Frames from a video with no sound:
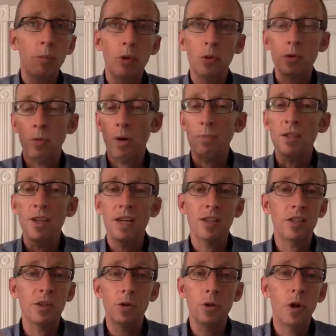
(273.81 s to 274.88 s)
posts,
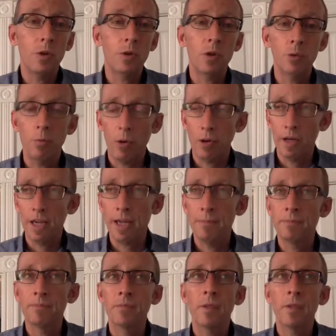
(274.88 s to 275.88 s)
websites do you go to per day?